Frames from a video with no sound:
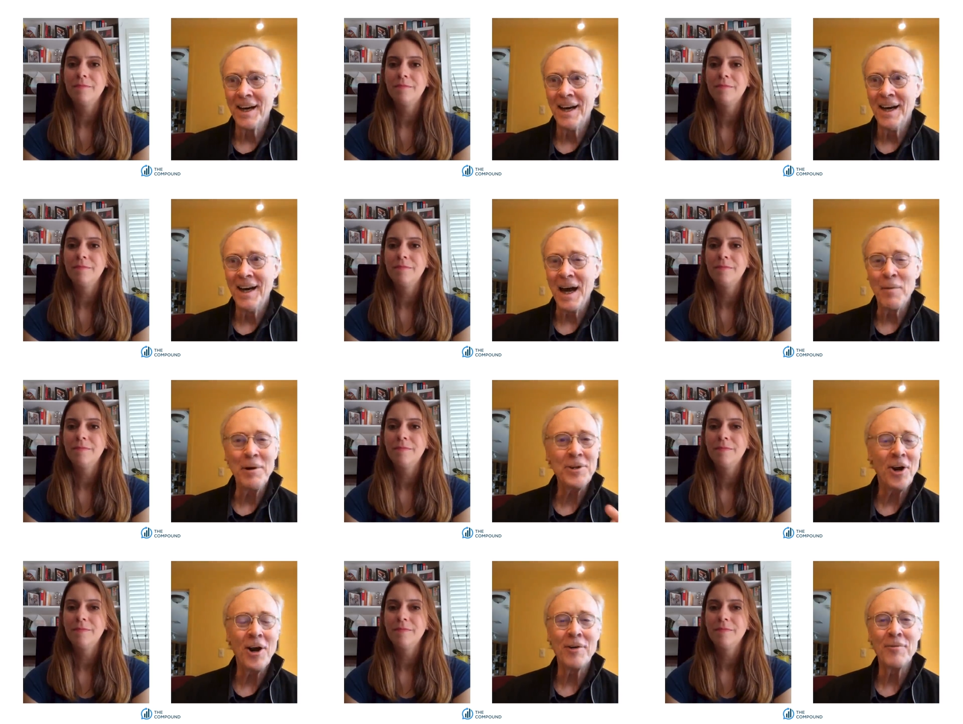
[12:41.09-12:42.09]

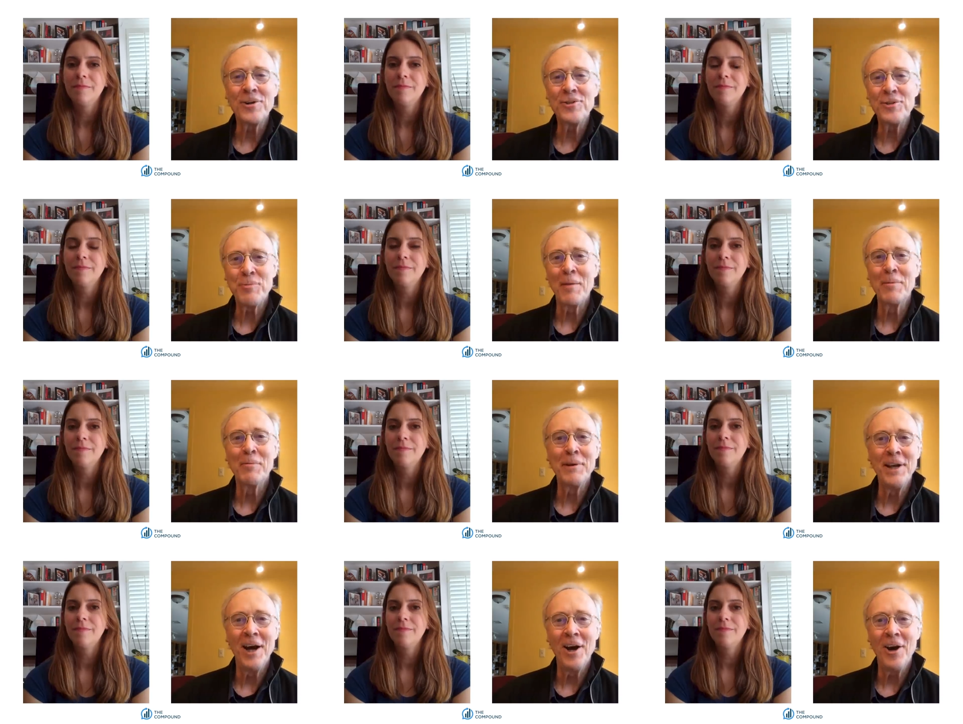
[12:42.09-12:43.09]
Speaker 1: to Harvard, as you
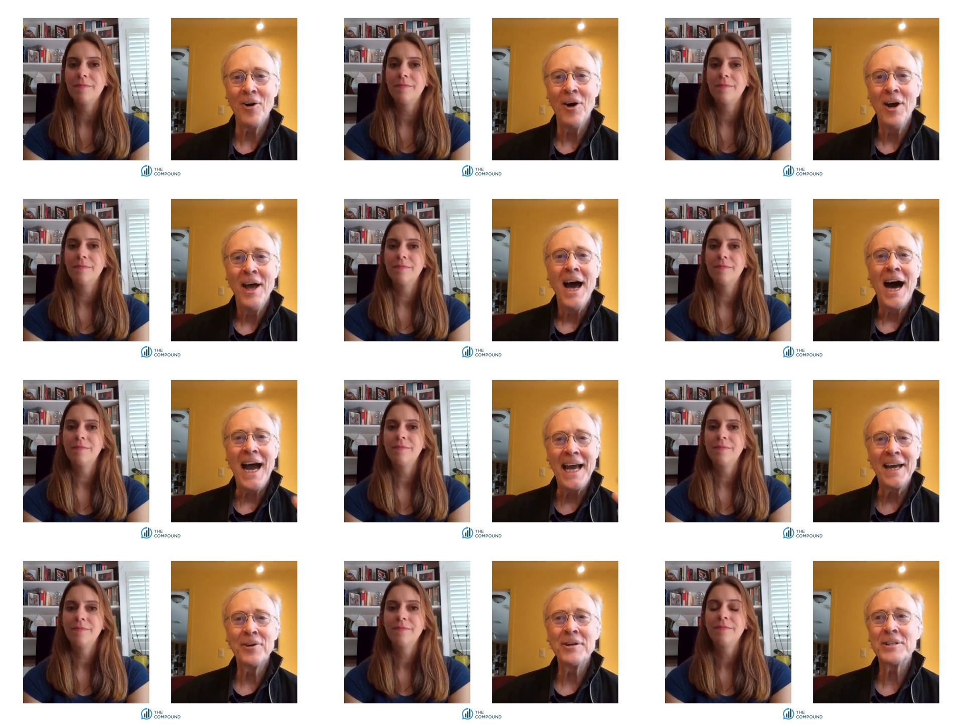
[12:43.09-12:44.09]
probably know.
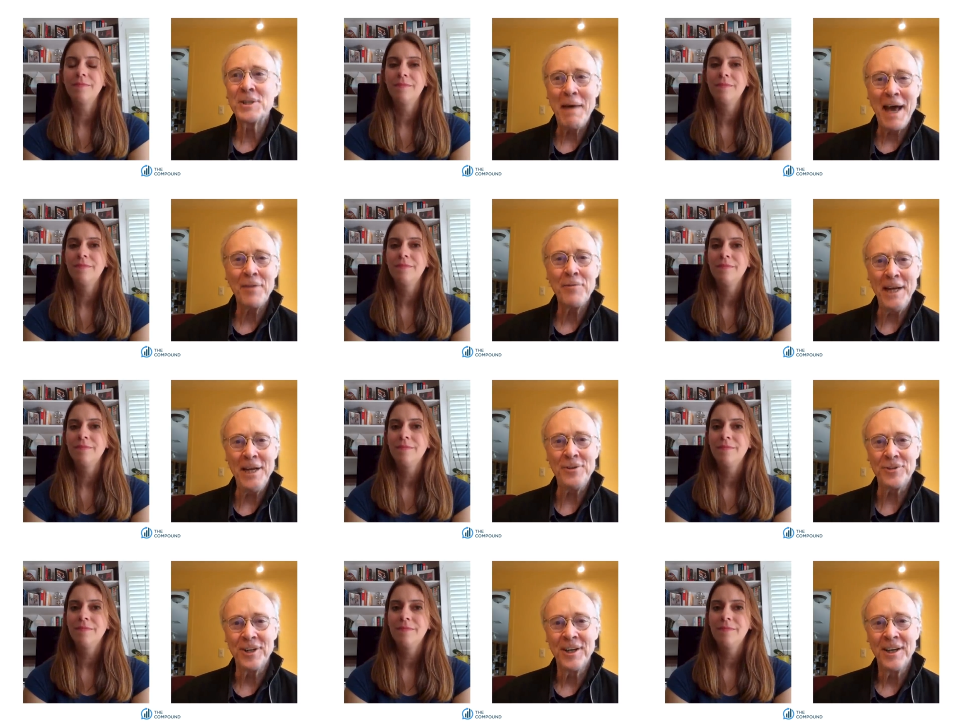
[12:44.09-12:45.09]
I entered as a math
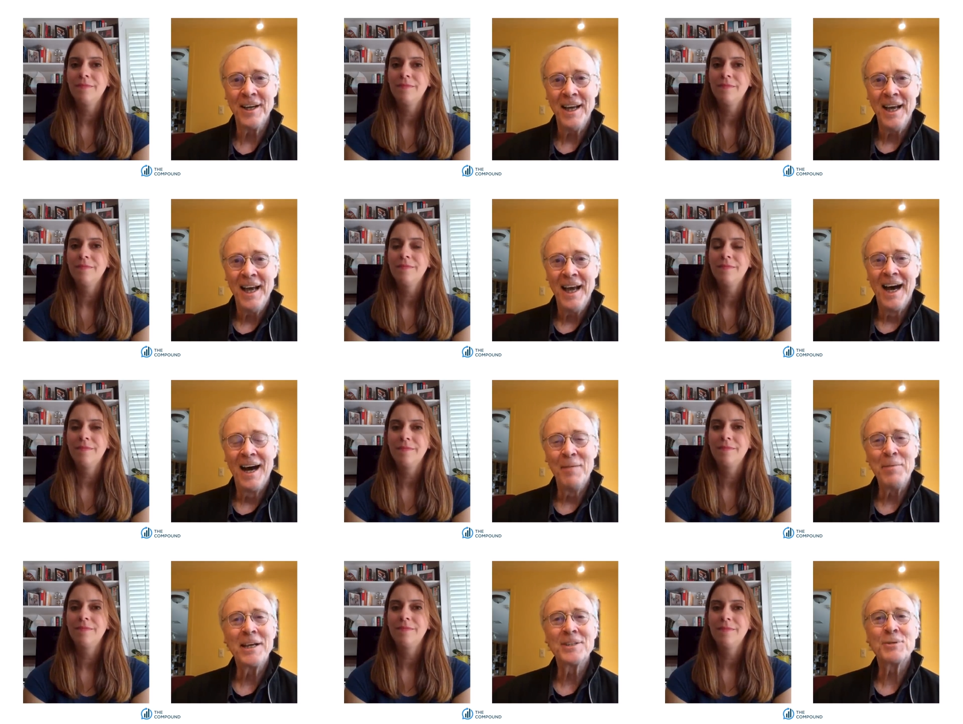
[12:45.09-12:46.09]
major.
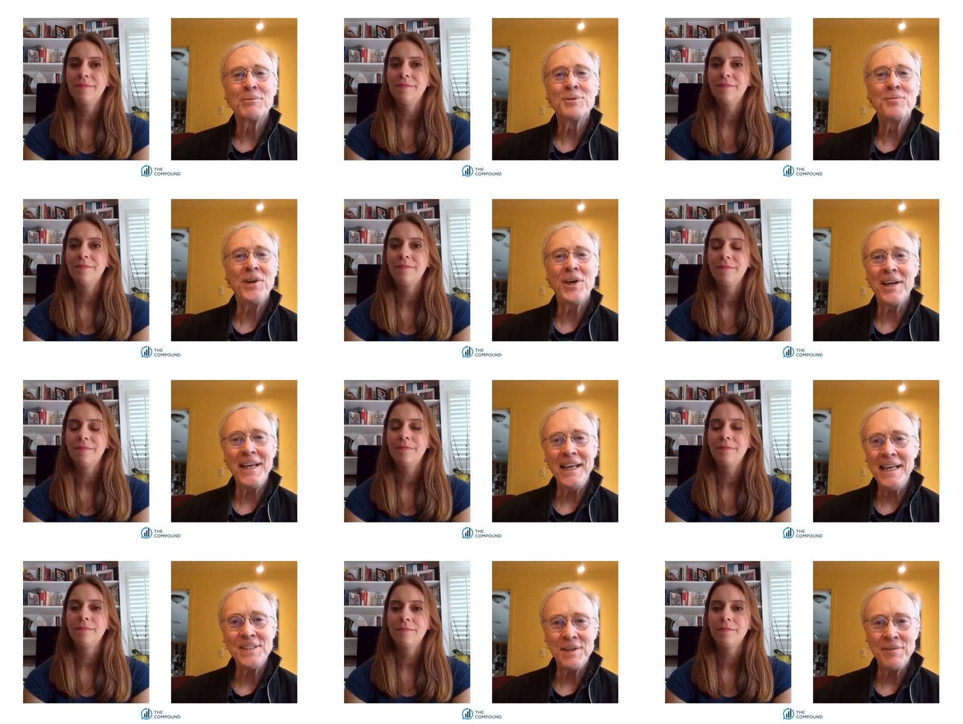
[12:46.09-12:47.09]
Because it was very
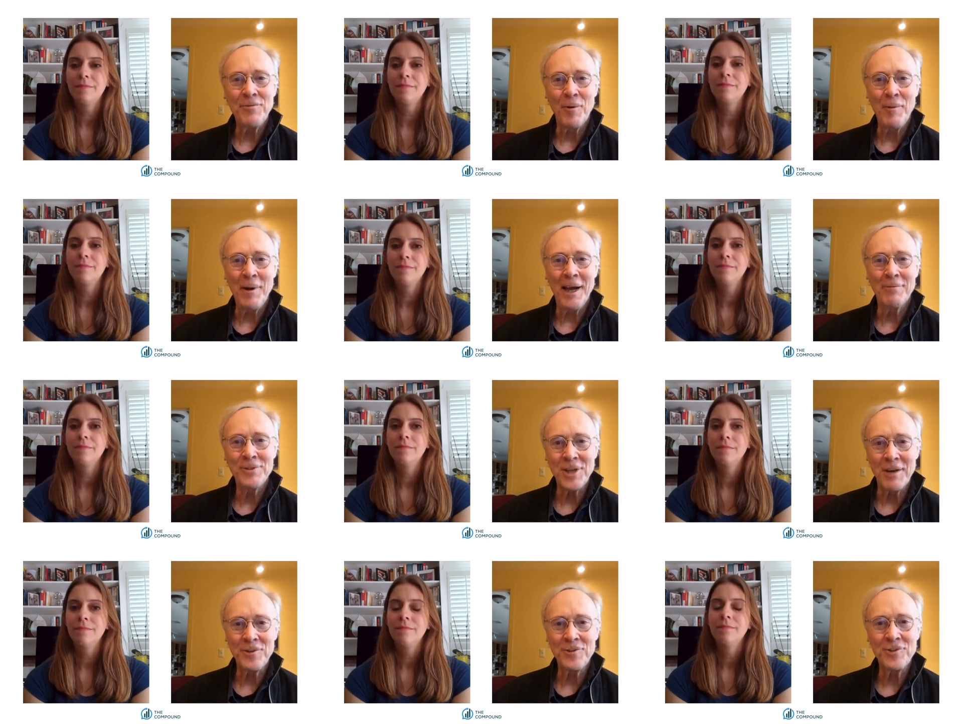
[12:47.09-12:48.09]
easy for me. I
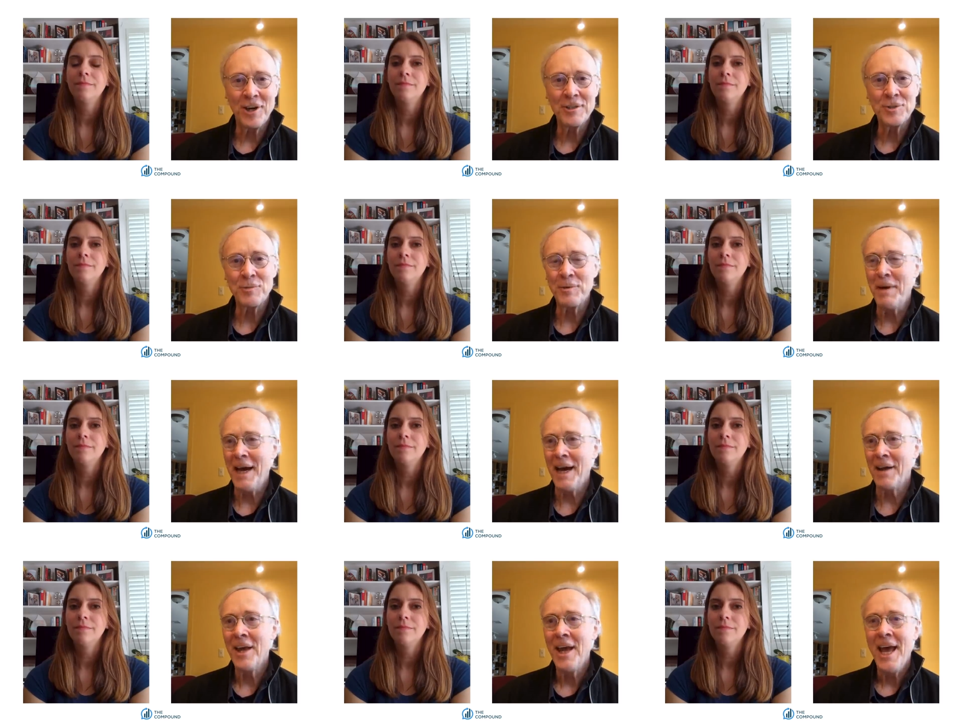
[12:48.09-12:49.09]
was off the charts with
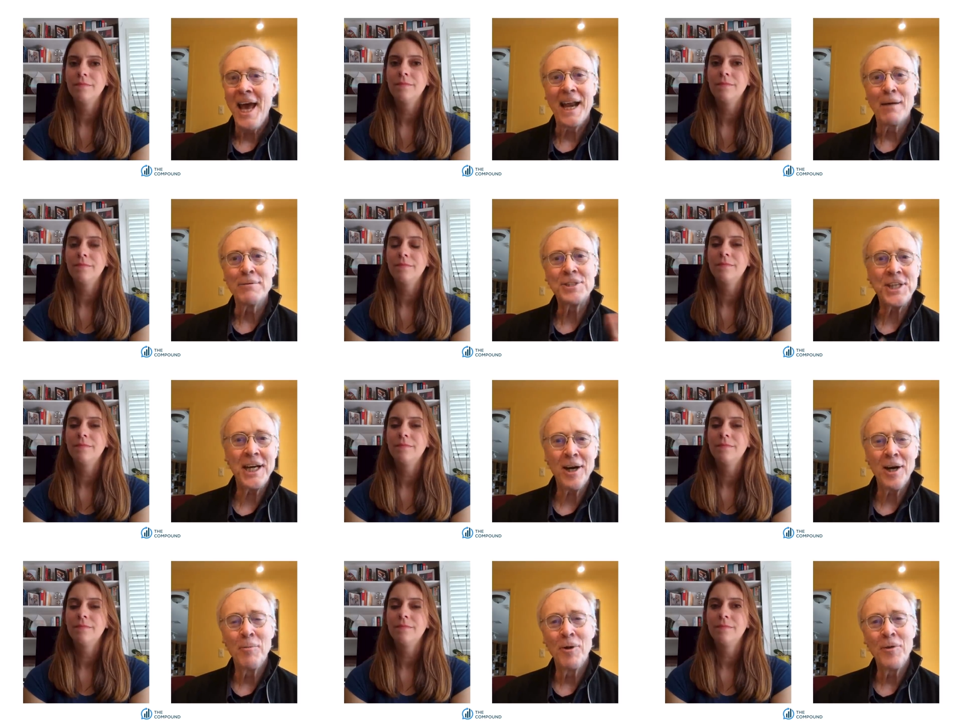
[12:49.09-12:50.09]
math, and I was
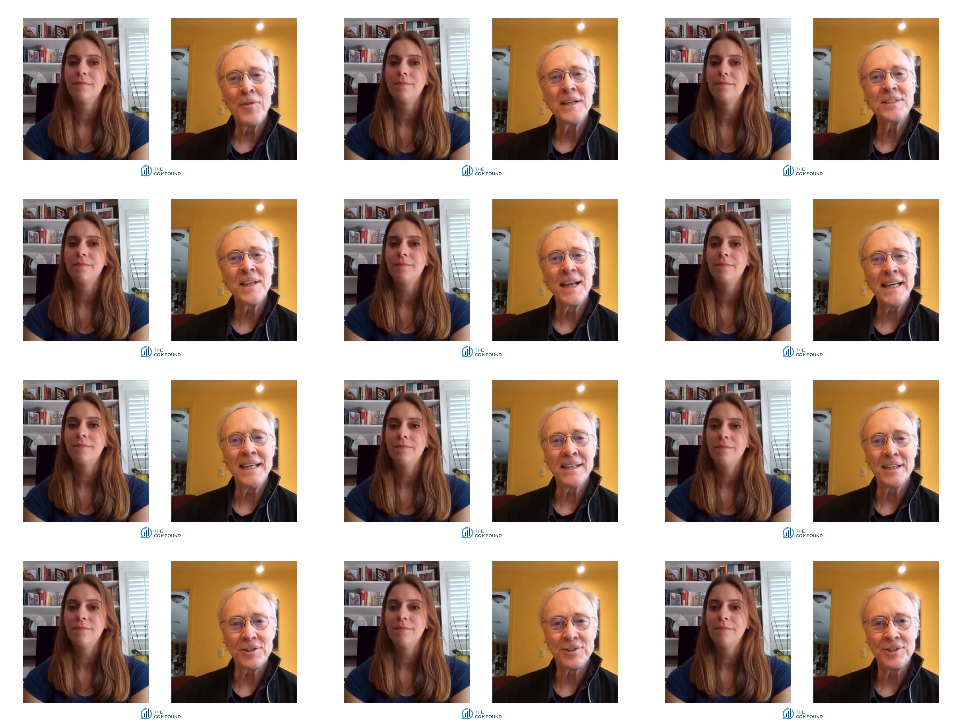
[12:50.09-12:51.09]
terrible at things like
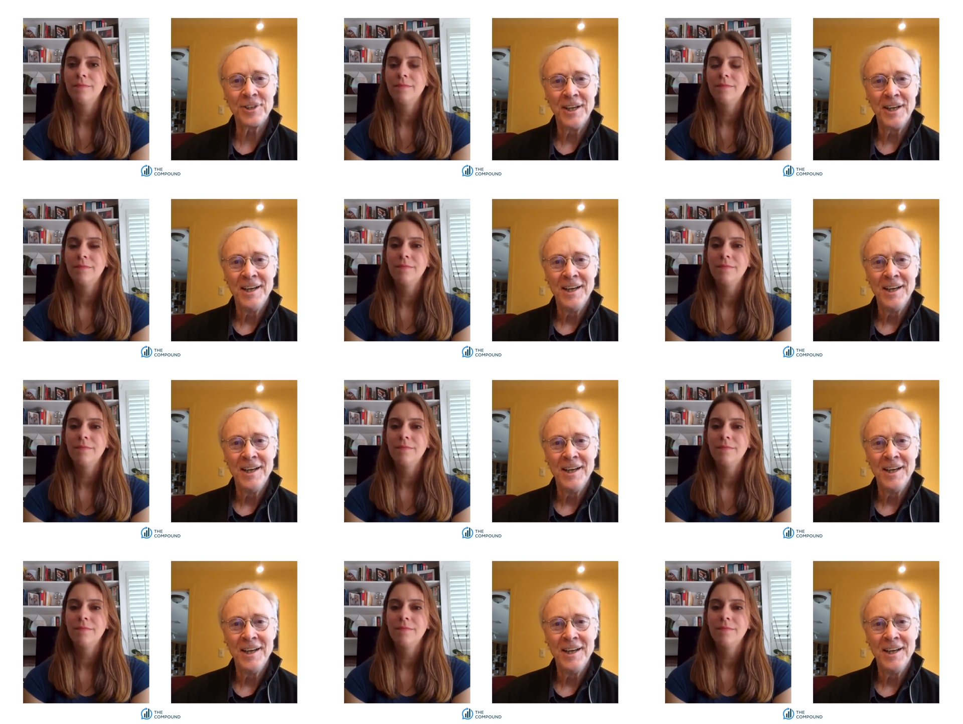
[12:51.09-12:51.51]
English.